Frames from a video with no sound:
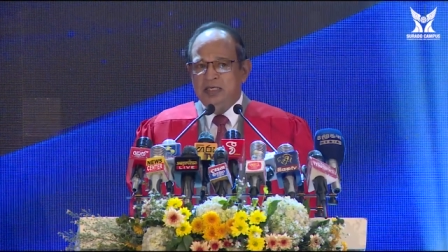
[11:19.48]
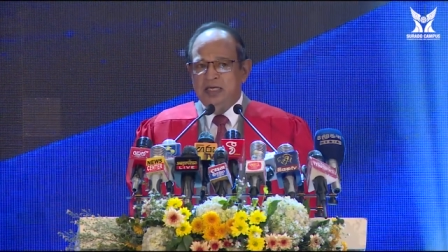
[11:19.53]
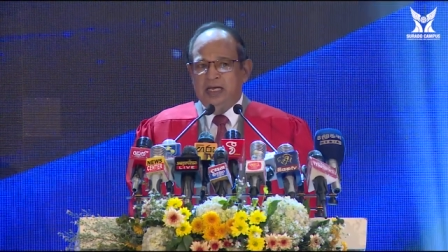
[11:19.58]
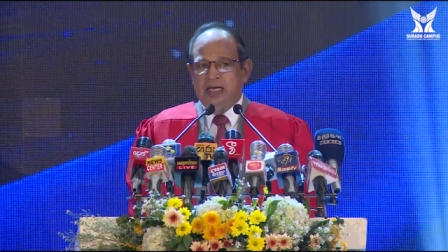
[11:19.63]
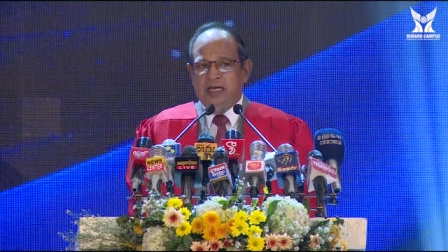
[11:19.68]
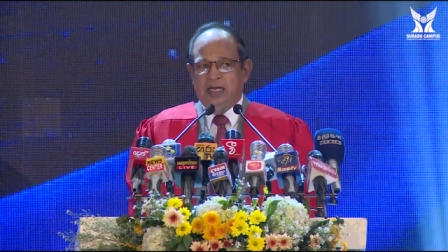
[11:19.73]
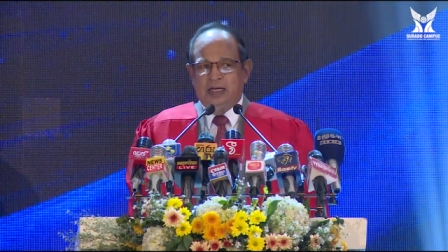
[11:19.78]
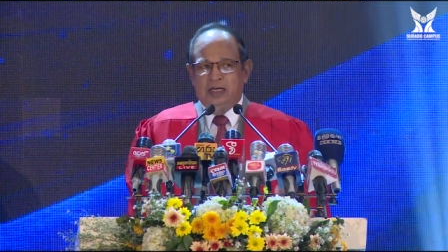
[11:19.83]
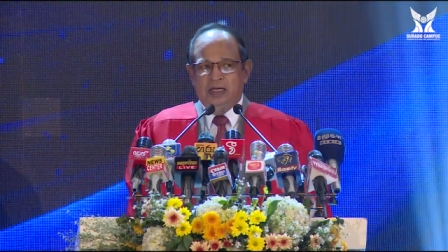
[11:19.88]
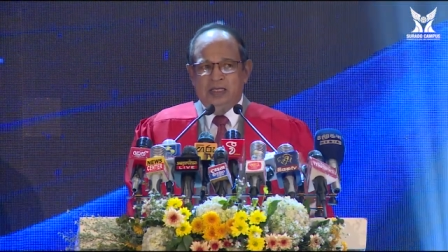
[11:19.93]

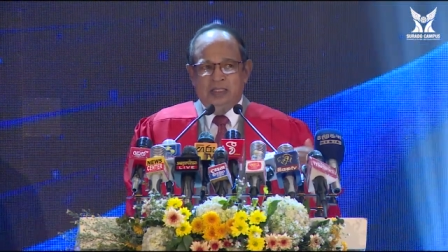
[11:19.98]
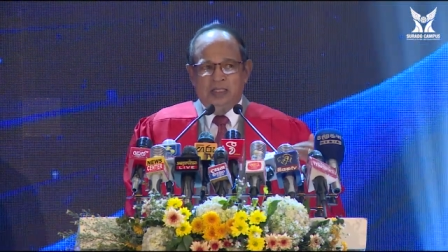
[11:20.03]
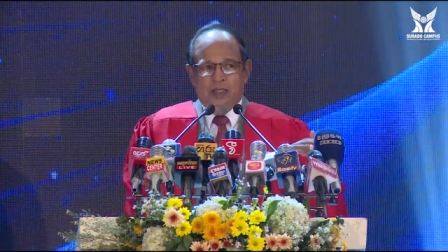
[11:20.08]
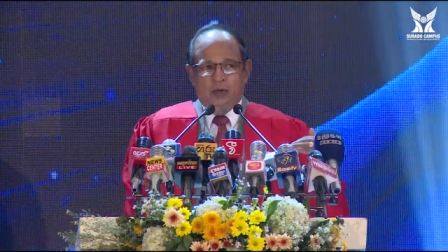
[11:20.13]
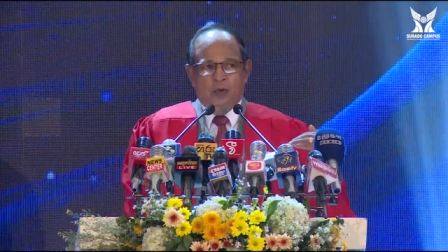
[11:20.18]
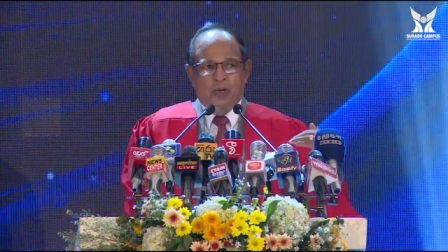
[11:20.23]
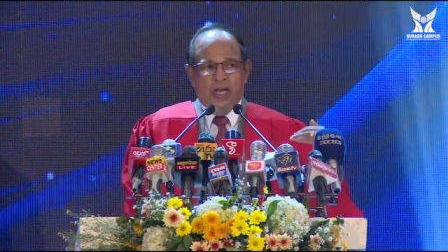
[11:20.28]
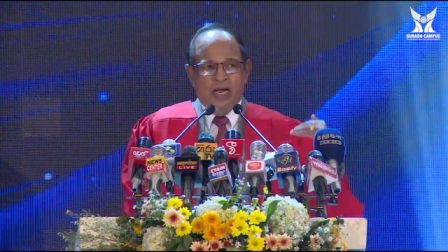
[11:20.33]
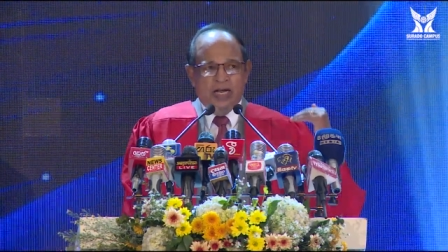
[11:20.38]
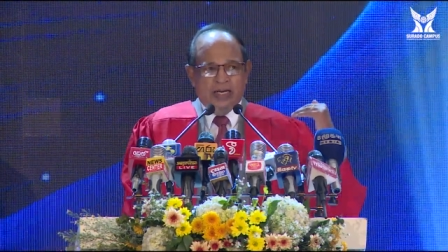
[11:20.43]
Uh,
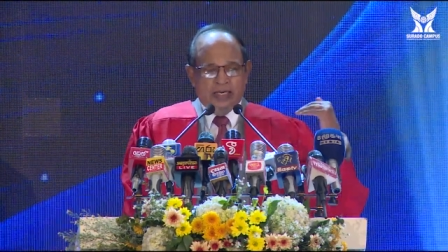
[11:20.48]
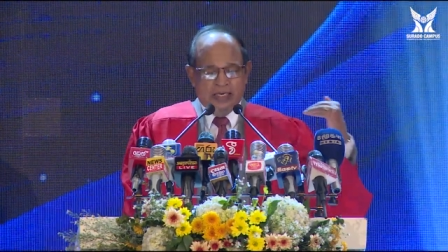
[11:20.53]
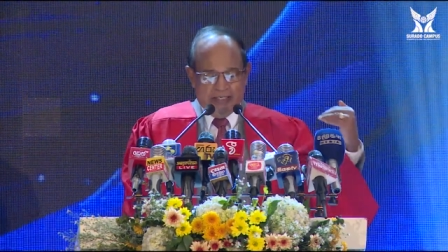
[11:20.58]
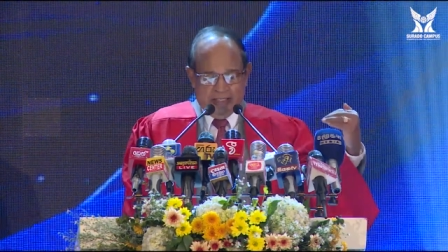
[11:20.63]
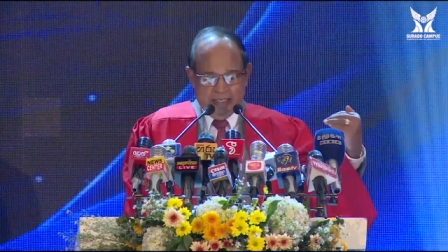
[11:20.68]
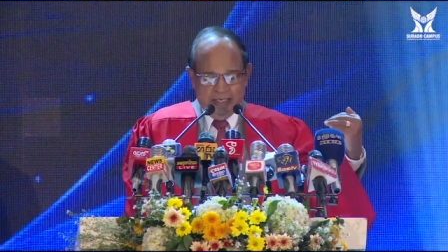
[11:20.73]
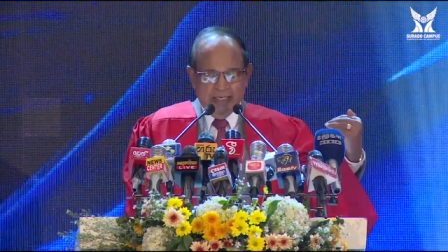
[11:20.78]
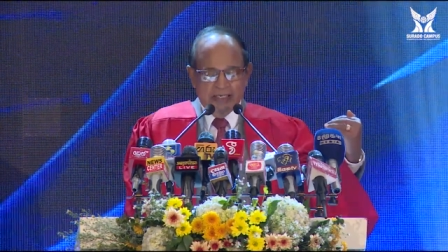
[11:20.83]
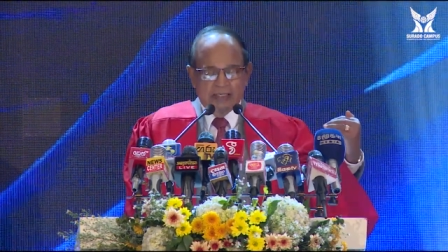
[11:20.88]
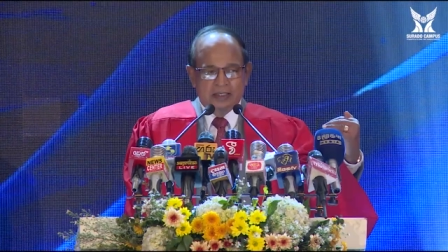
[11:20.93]
we are
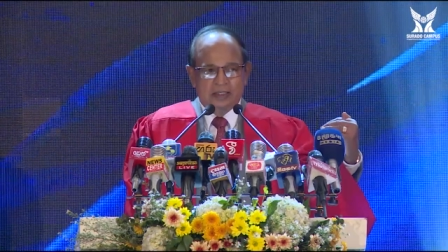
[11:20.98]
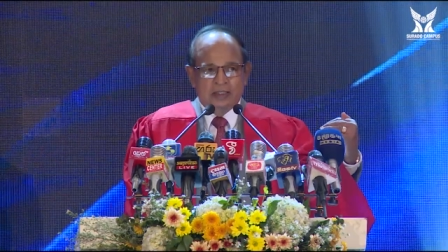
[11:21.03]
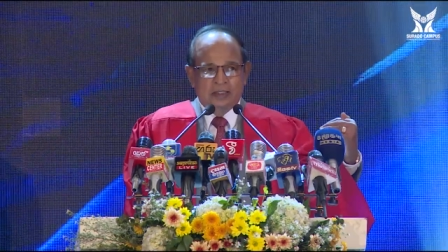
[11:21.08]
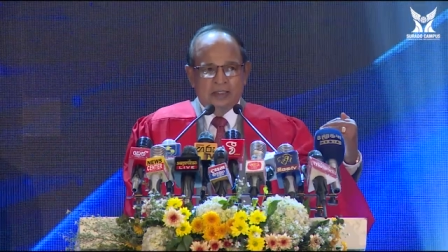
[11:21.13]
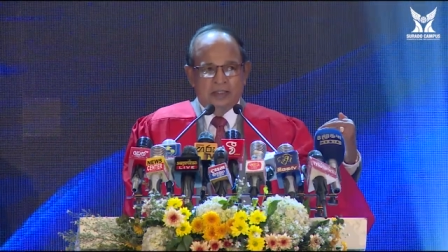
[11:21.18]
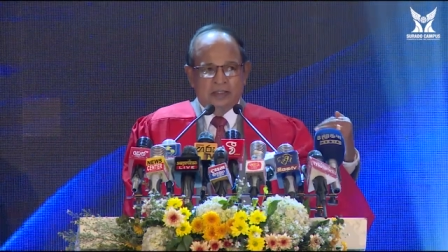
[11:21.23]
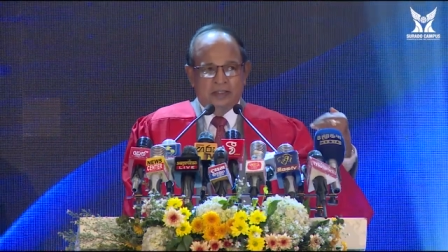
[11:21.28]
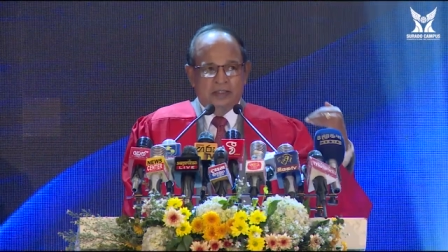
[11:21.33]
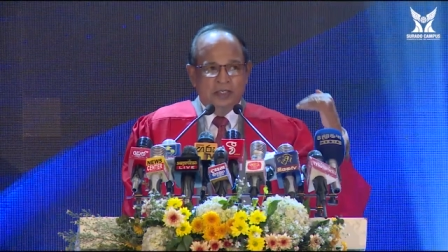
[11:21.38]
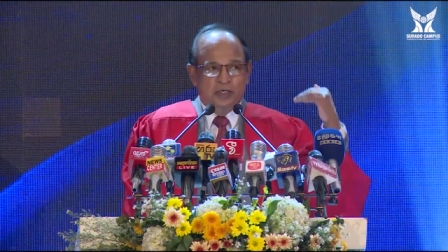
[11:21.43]
getting
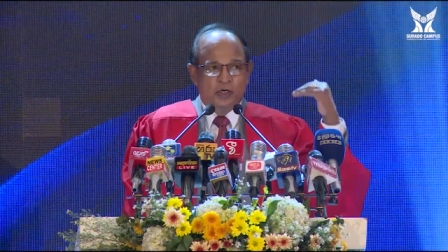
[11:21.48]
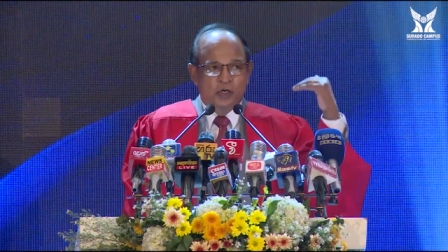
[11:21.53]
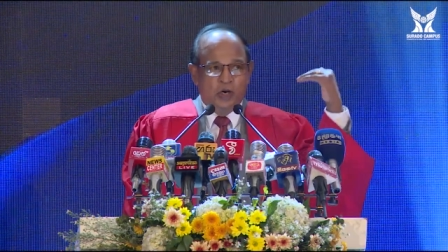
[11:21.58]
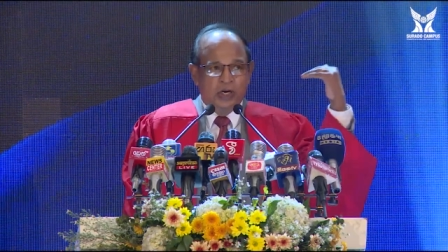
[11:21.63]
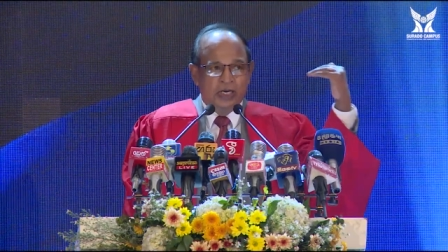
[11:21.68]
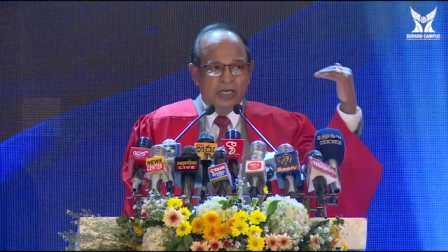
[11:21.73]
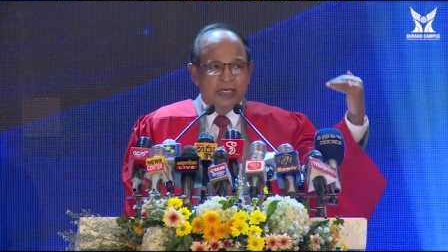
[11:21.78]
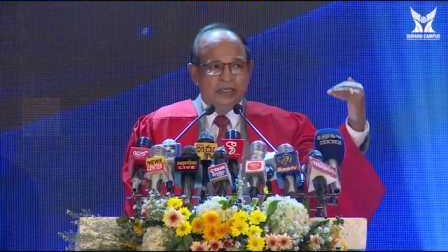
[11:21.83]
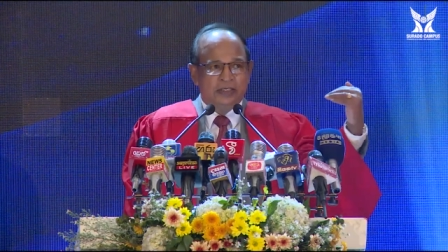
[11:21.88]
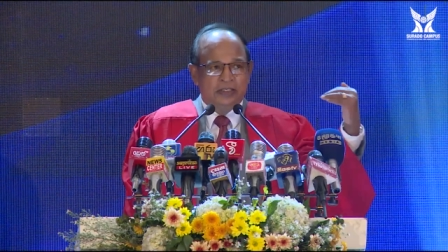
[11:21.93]
the
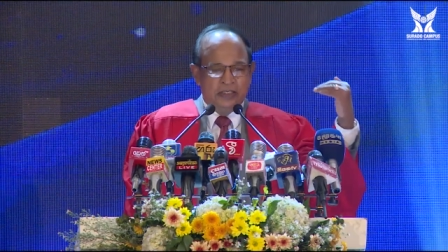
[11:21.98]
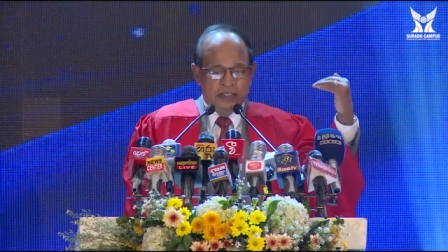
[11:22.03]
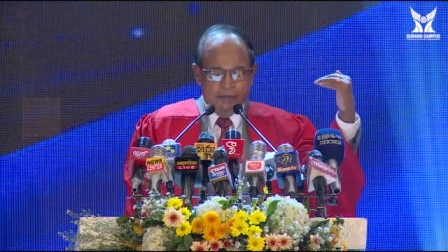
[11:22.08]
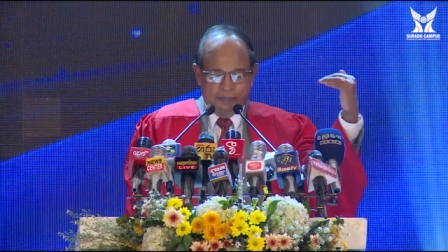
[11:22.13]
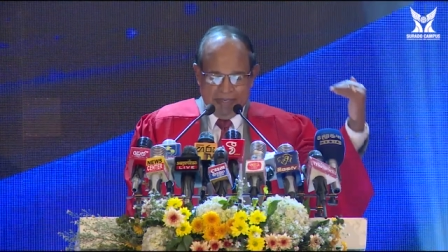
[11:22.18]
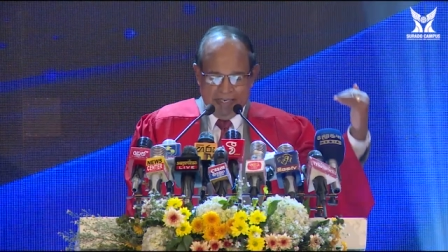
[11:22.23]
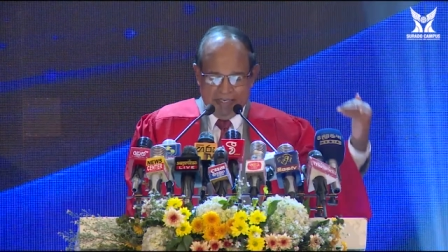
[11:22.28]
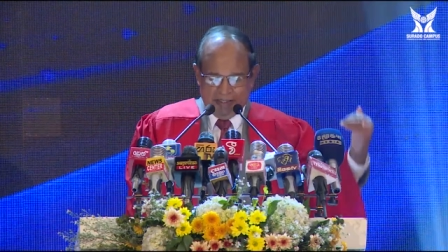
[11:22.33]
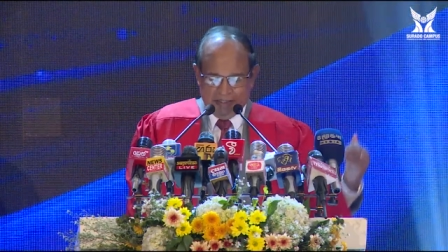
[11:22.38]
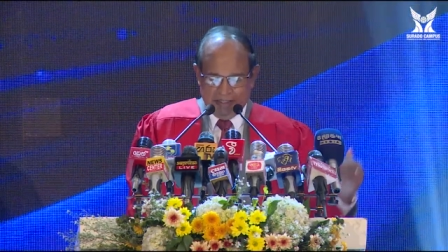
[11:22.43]
knowledge in a
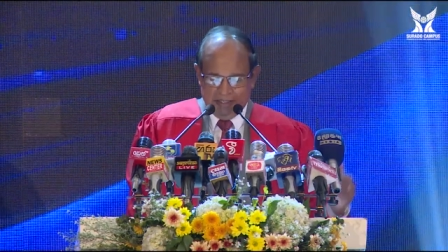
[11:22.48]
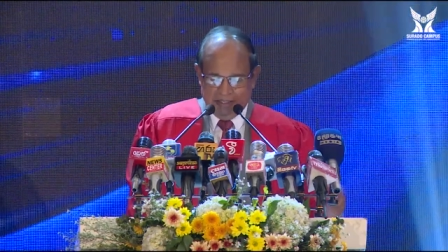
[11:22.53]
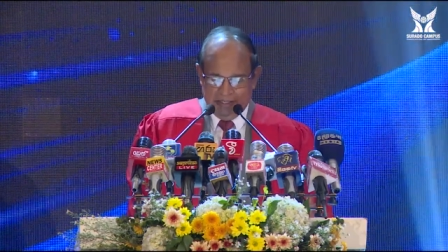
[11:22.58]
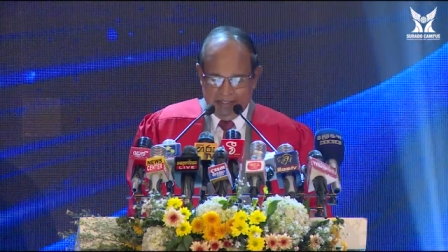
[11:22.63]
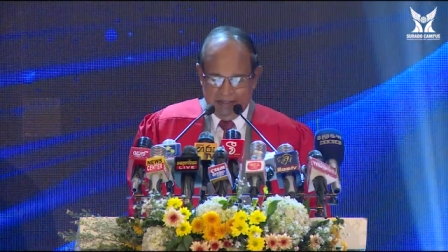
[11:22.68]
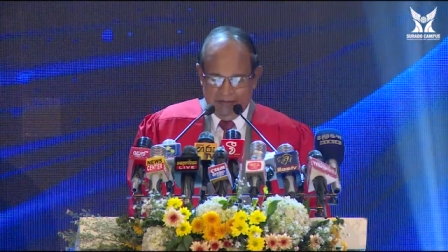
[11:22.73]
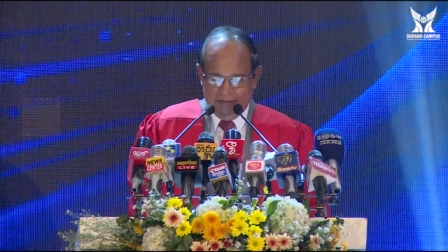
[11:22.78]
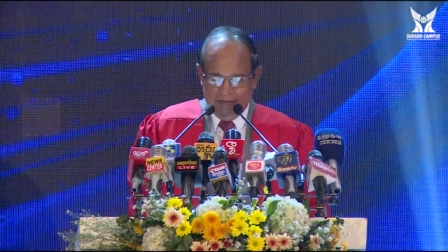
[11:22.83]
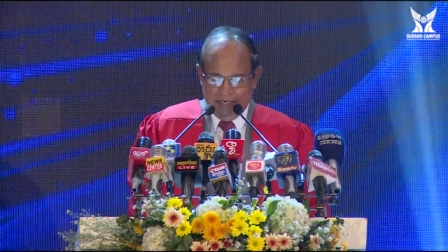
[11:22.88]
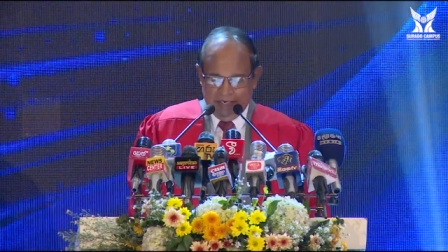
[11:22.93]

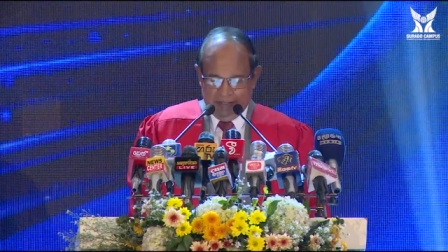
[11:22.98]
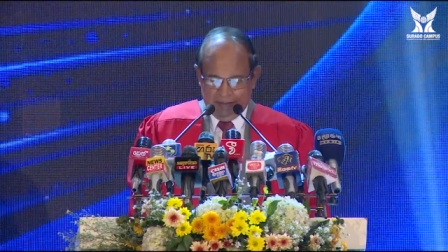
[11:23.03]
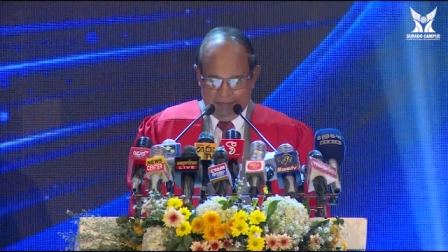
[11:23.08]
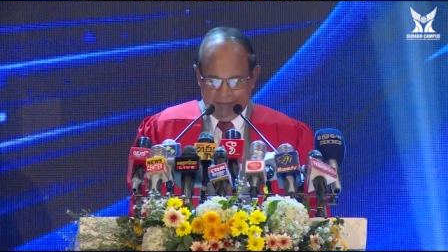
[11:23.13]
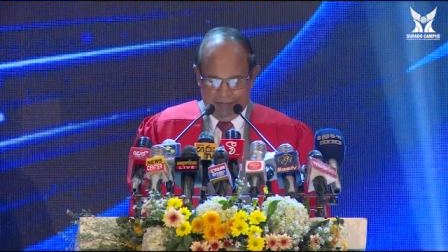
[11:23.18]
practical way